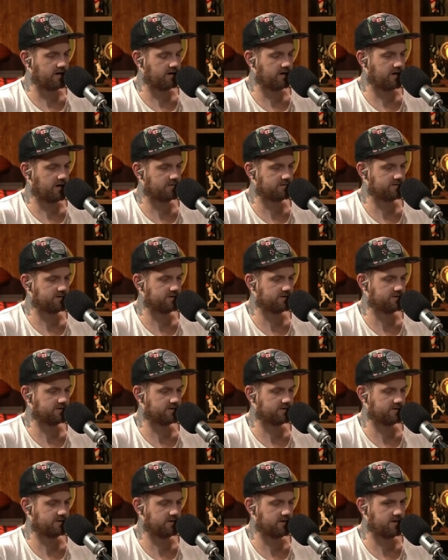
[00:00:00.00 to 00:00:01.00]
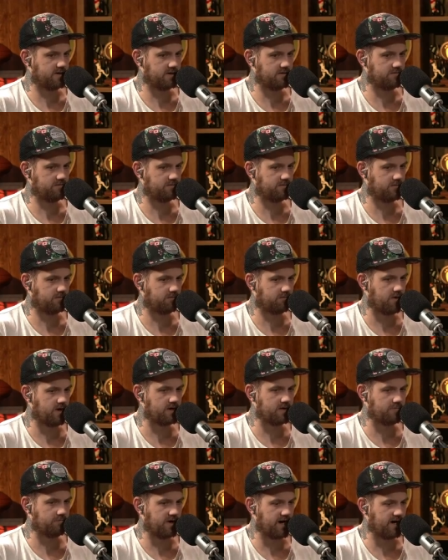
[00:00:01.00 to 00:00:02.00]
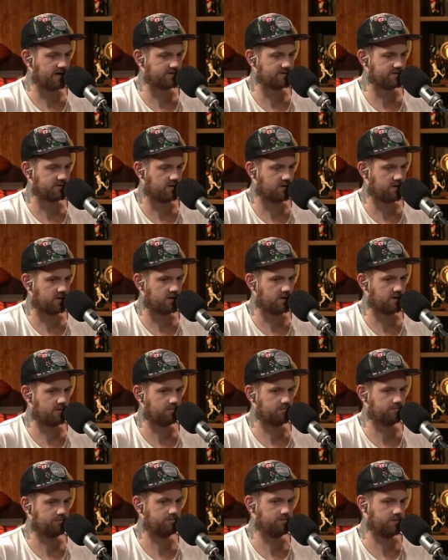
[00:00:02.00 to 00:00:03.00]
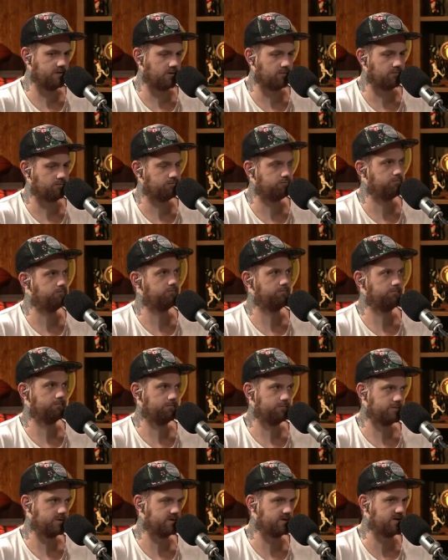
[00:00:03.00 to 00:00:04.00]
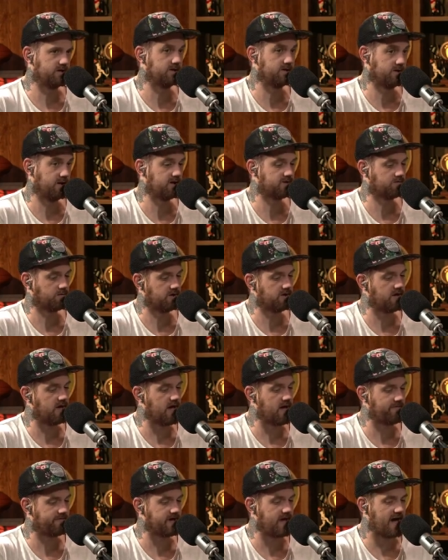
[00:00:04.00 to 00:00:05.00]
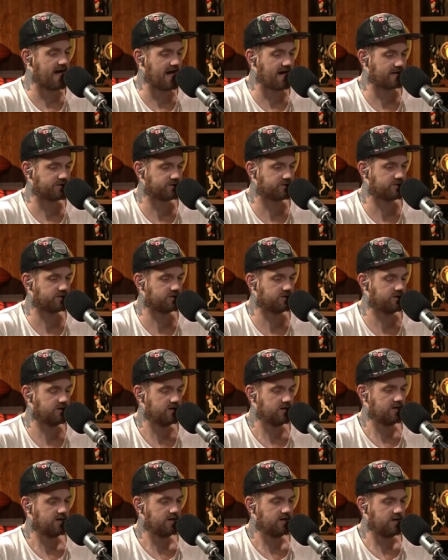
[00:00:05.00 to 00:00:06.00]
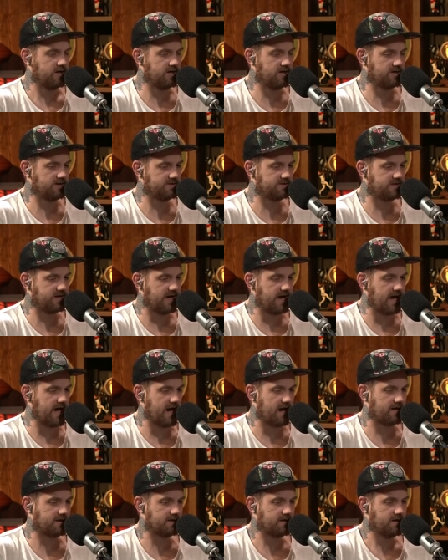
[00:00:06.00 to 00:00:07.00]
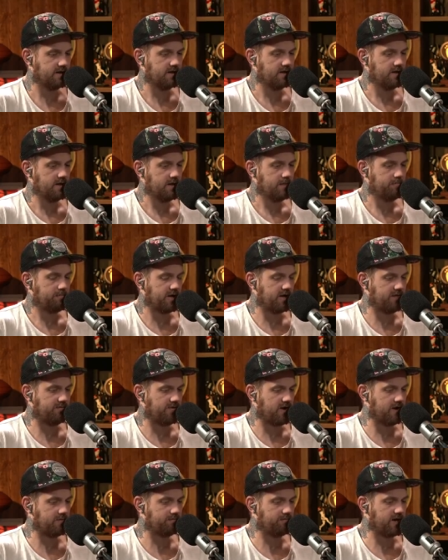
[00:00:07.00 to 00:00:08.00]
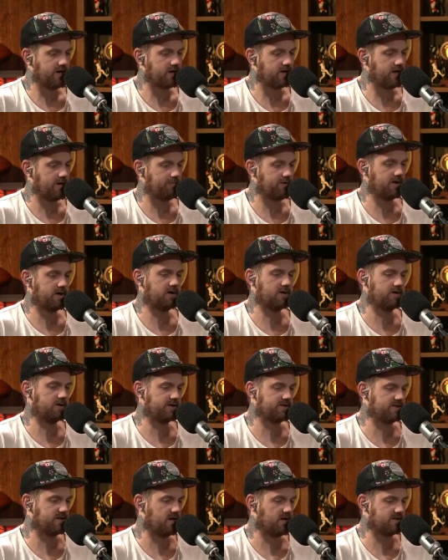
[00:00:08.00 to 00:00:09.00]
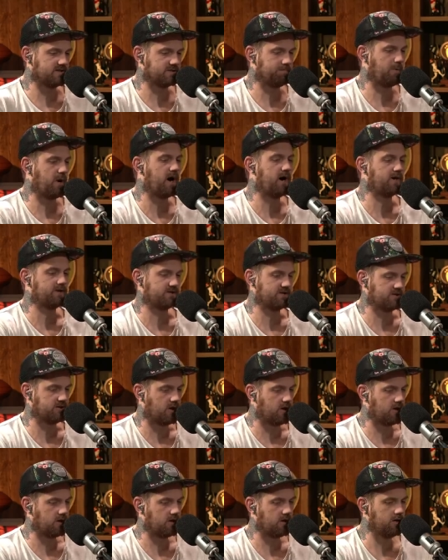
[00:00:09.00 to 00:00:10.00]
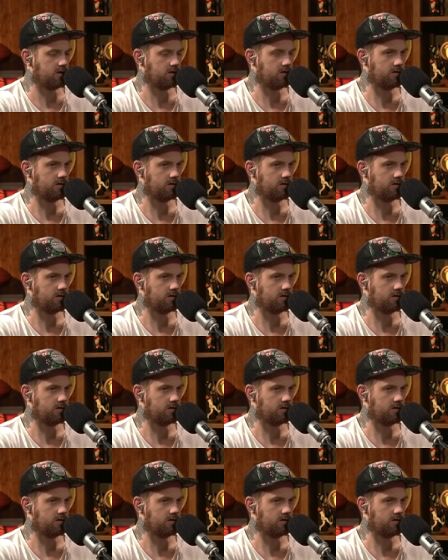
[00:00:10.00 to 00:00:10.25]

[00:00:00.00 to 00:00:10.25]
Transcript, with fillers: now since the the running backs are you know th that's where the heavy action is at. But if I'm picking up a let's say a spot starter